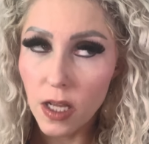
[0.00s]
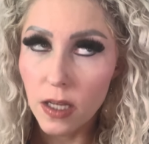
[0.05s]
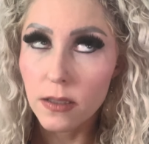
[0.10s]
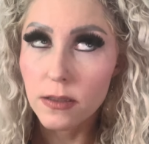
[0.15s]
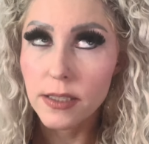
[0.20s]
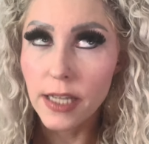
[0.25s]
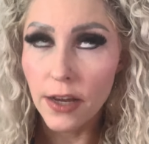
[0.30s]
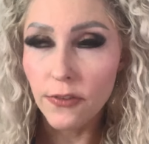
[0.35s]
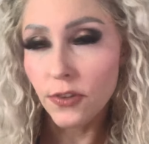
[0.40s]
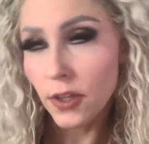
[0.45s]

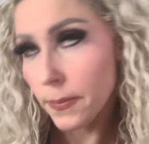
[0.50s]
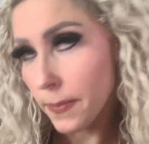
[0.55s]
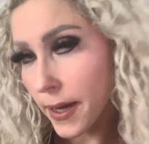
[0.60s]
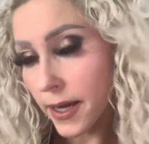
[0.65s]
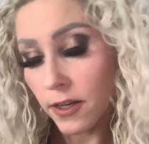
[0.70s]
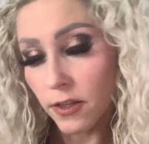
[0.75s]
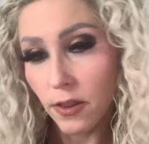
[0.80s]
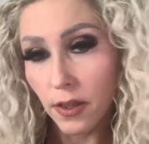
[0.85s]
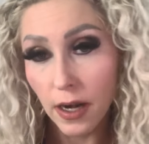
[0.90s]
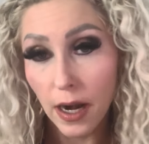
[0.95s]
Definitely
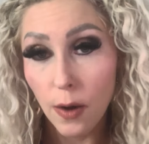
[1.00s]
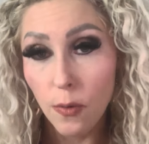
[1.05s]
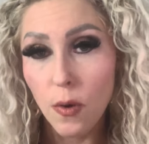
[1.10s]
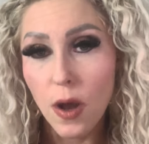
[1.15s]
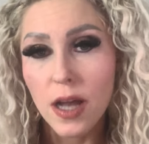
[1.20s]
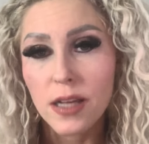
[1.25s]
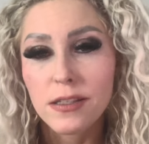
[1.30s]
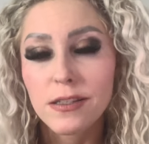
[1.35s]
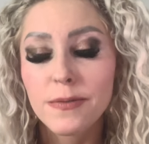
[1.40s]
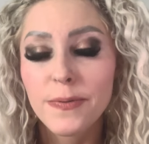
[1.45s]
better than I
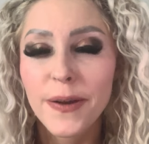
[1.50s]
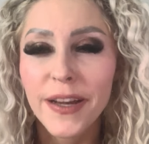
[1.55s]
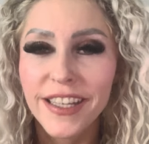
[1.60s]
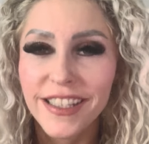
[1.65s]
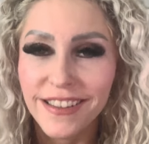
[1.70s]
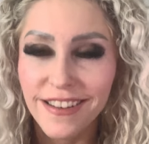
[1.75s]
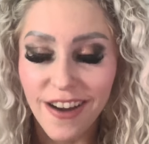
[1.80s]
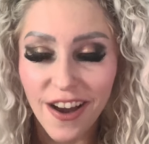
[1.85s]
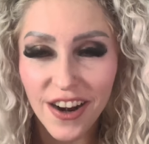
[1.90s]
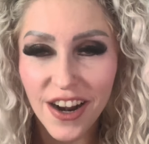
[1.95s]
was,
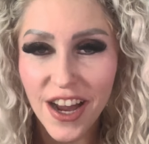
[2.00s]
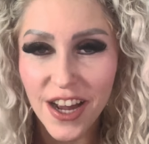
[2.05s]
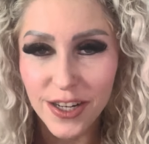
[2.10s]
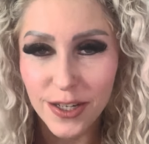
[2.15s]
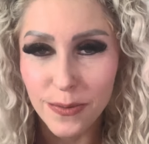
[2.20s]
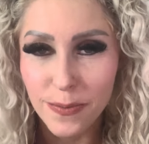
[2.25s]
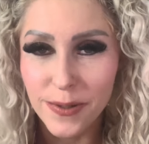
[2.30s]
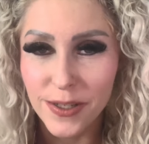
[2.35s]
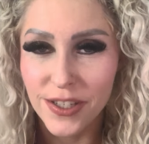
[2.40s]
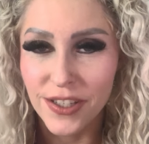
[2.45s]
but not
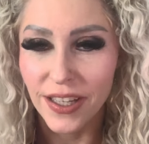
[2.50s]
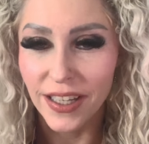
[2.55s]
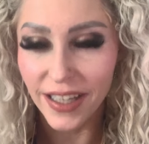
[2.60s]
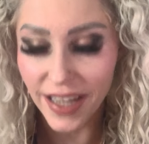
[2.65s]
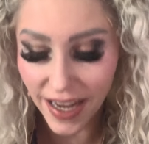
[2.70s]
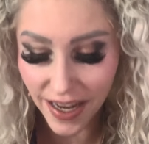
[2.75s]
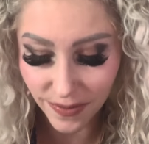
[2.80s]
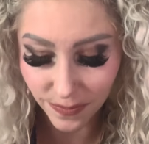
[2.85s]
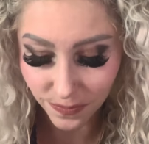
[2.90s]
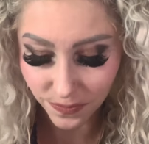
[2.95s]
100%
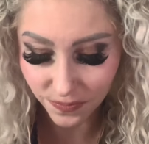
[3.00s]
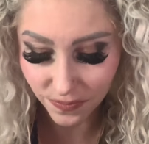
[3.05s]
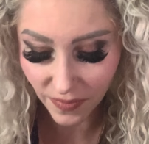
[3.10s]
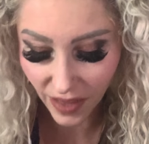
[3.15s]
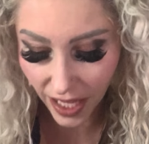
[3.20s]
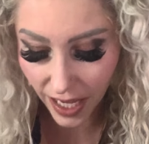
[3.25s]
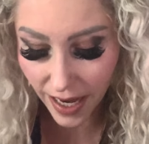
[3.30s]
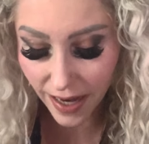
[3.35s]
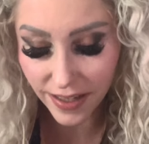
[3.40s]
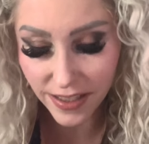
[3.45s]
yet.
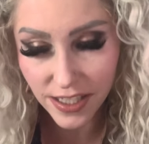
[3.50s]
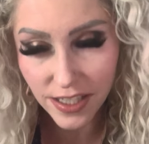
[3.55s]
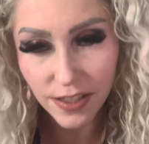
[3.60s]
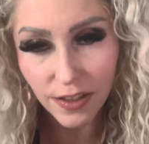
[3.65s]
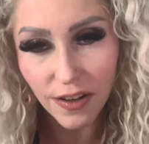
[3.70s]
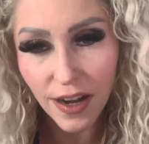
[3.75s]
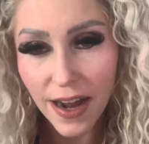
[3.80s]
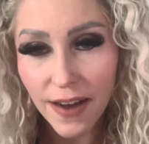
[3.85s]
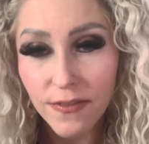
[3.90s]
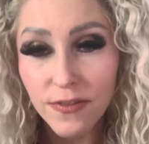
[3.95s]
I
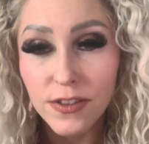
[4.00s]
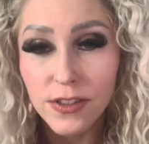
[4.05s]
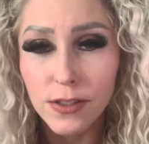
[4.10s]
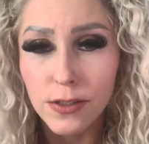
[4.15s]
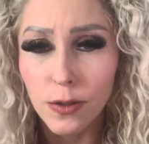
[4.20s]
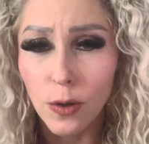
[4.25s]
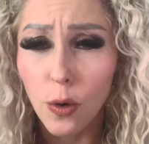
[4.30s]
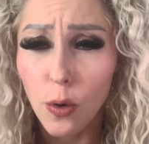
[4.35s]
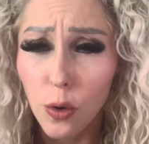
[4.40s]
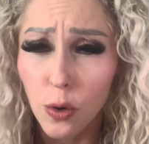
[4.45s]
still have
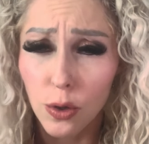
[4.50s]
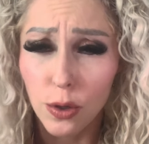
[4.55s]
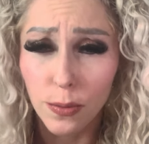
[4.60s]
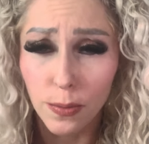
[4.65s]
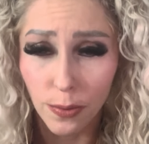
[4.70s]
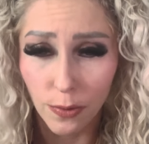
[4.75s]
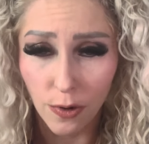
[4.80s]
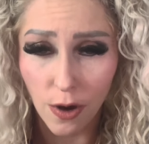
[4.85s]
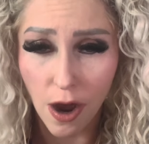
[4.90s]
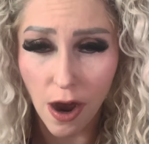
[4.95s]
this
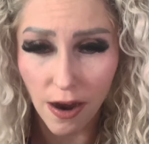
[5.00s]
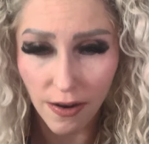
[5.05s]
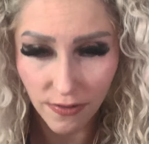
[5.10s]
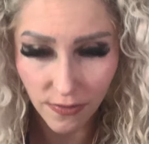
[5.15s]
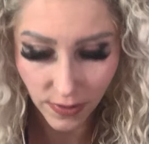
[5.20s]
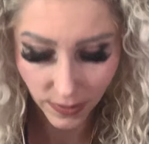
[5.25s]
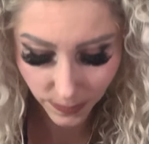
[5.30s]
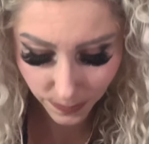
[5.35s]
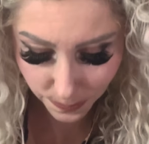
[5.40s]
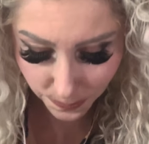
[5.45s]
horrible cough.
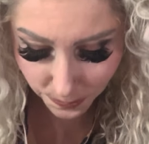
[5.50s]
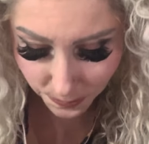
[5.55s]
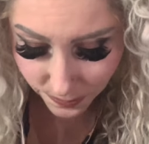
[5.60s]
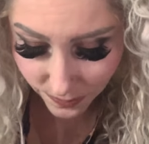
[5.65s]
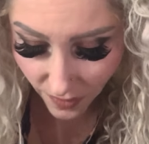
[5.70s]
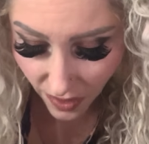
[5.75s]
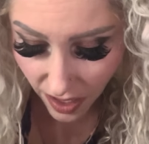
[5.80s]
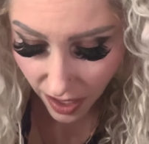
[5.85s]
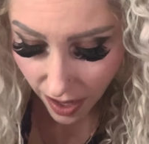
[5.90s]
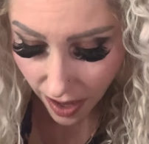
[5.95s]

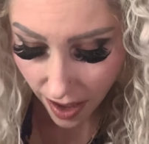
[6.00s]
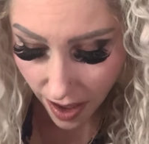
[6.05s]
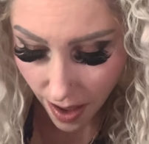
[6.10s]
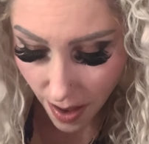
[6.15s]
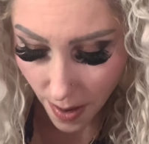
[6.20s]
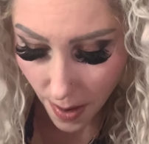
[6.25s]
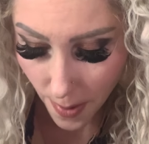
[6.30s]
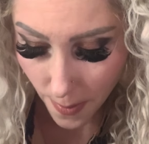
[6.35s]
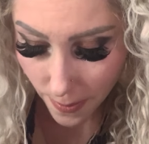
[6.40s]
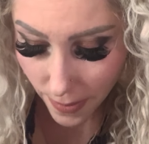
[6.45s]

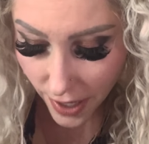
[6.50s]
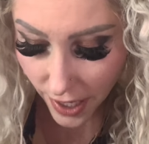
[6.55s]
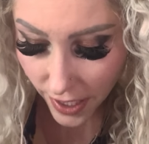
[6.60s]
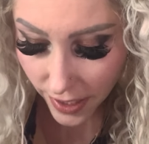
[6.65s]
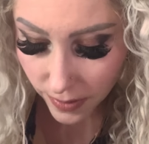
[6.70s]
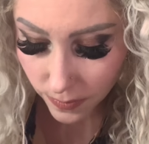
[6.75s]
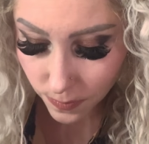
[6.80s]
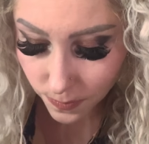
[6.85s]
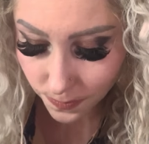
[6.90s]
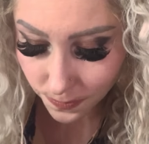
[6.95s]
But